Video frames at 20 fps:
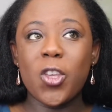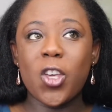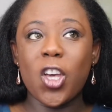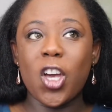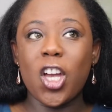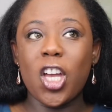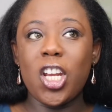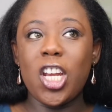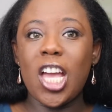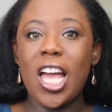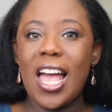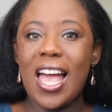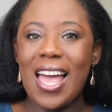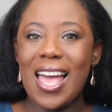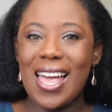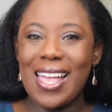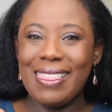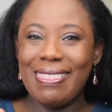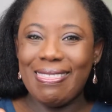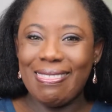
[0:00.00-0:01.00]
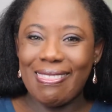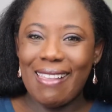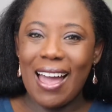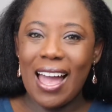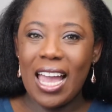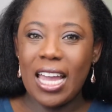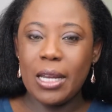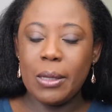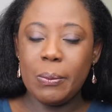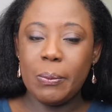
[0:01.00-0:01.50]
good
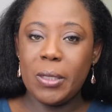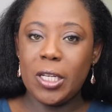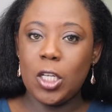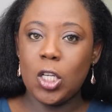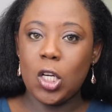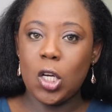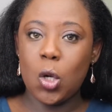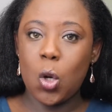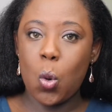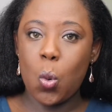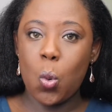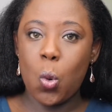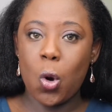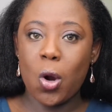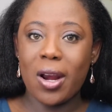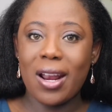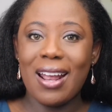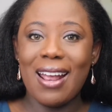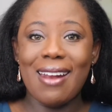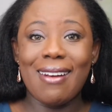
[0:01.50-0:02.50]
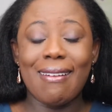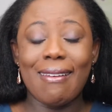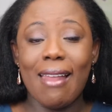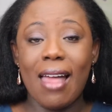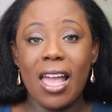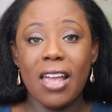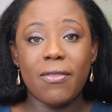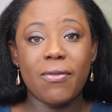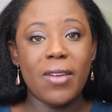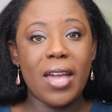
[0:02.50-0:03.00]
line between work and
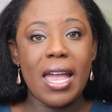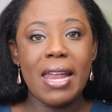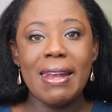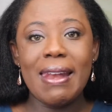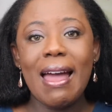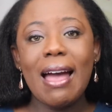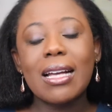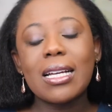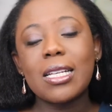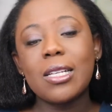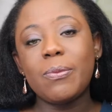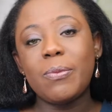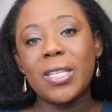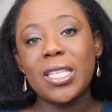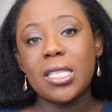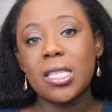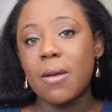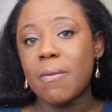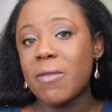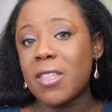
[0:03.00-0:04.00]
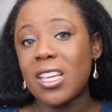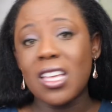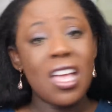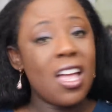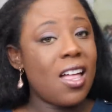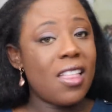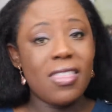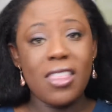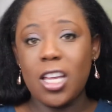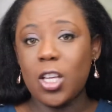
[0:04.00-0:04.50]
life, and that could be something
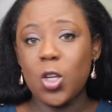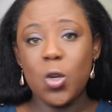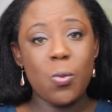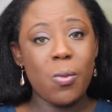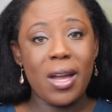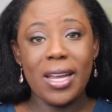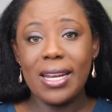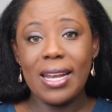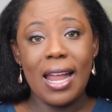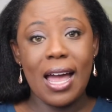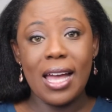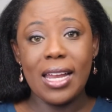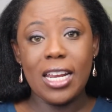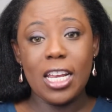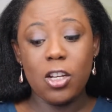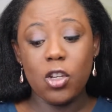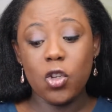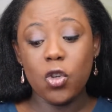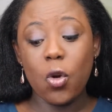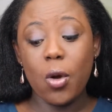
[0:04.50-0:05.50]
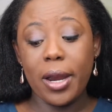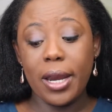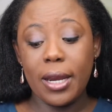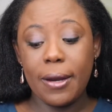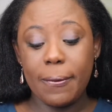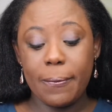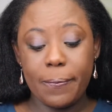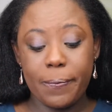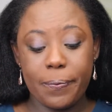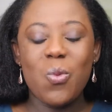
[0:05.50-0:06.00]
that you might not enjoy.
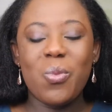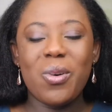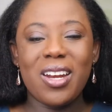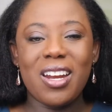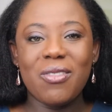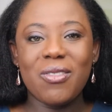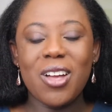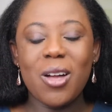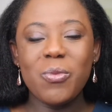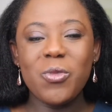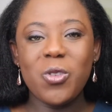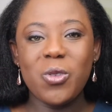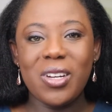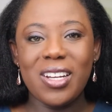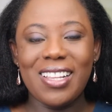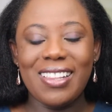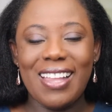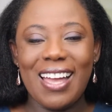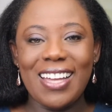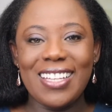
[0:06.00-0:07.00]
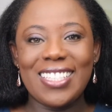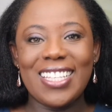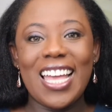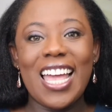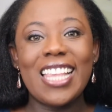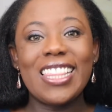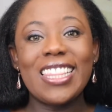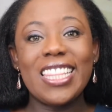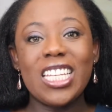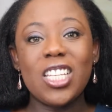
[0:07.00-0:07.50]
But I've come to realize,
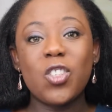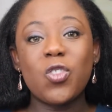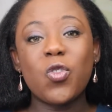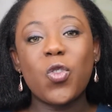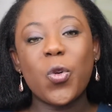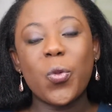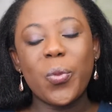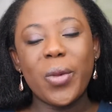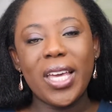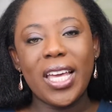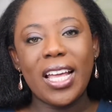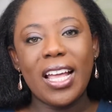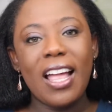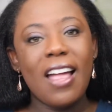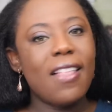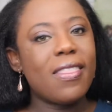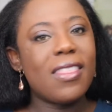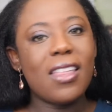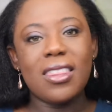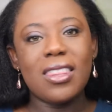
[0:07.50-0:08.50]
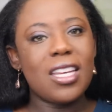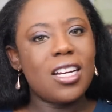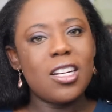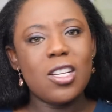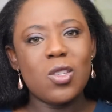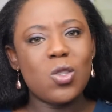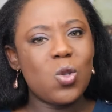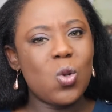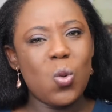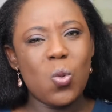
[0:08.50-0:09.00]
at least for me, that
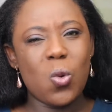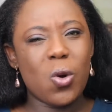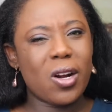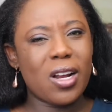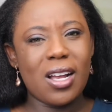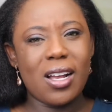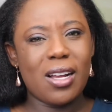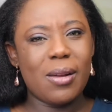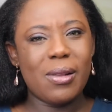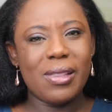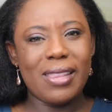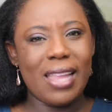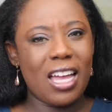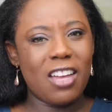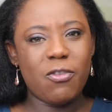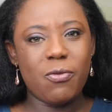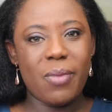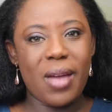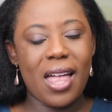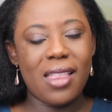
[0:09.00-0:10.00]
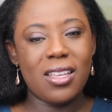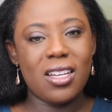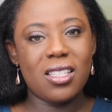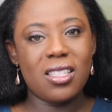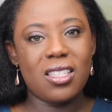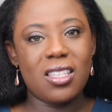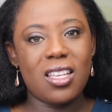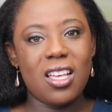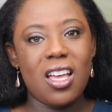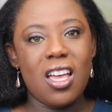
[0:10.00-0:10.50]
there is no work-life
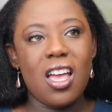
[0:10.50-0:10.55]
balance.